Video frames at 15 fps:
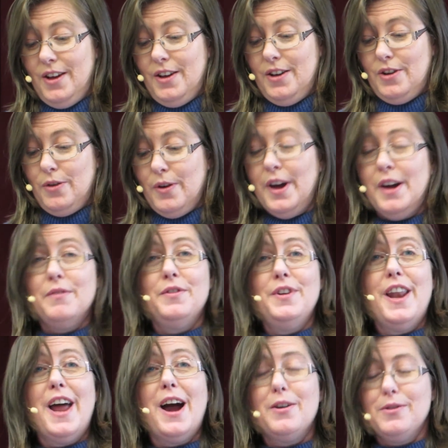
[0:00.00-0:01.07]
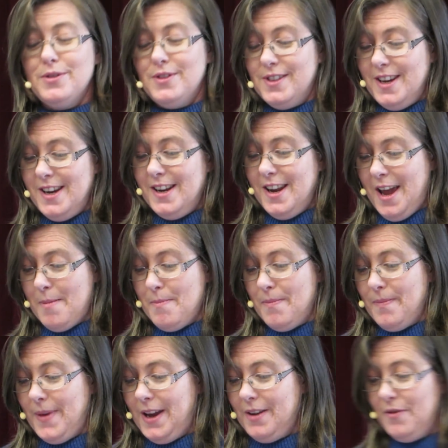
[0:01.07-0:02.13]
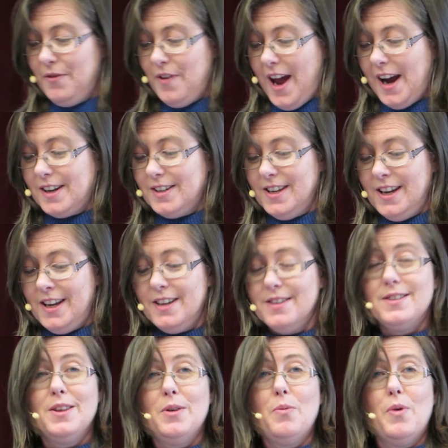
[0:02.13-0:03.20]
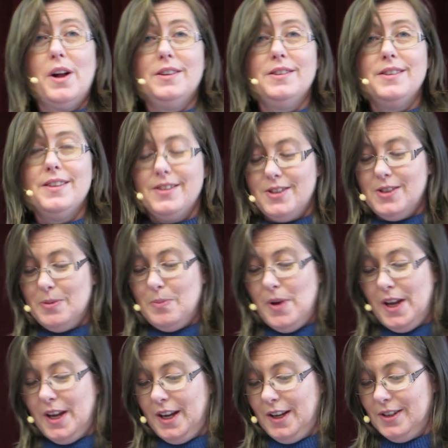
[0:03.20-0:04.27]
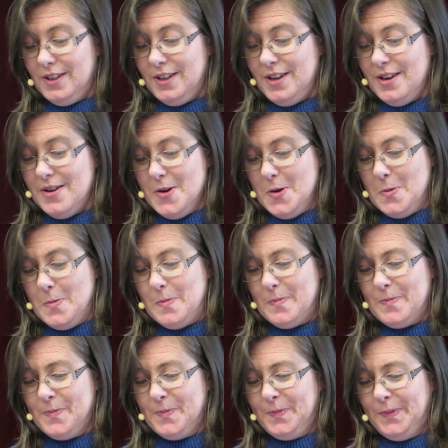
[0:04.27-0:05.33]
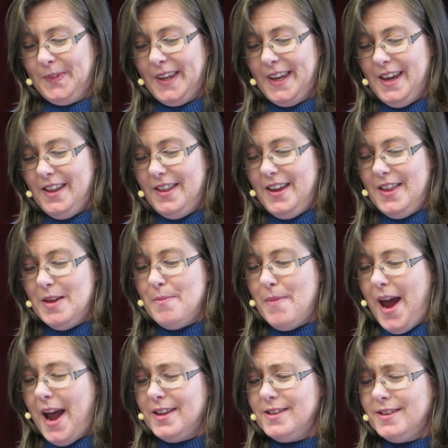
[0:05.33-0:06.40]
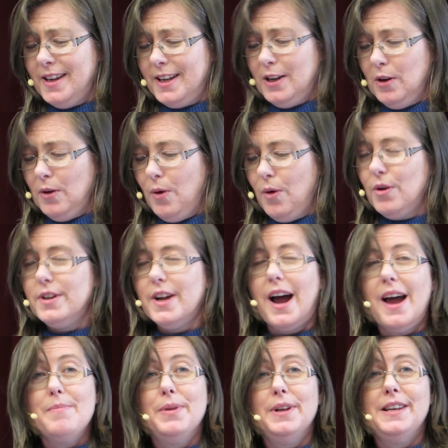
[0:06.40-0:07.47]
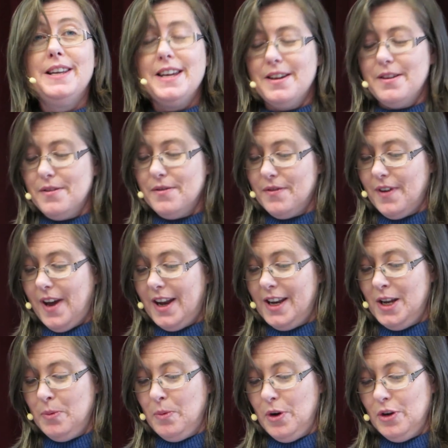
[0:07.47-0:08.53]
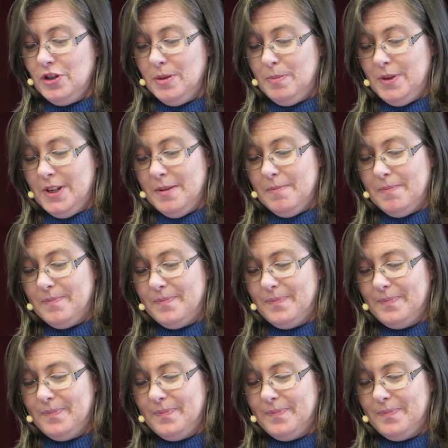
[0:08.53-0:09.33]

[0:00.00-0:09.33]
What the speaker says: you have now seen him. In fact, he is the one speaking to you. Then the man said, Lord, I believe. And he worshipped him.